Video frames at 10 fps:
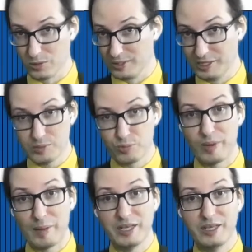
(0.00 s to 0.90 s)
on is
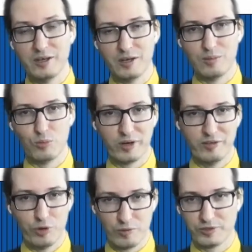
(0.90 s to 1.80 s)
probably more
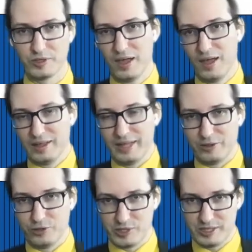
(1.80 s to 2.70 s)
evolved
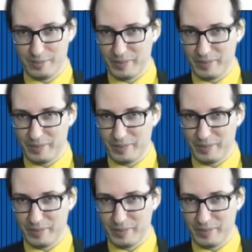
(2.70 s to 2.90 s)
than just that.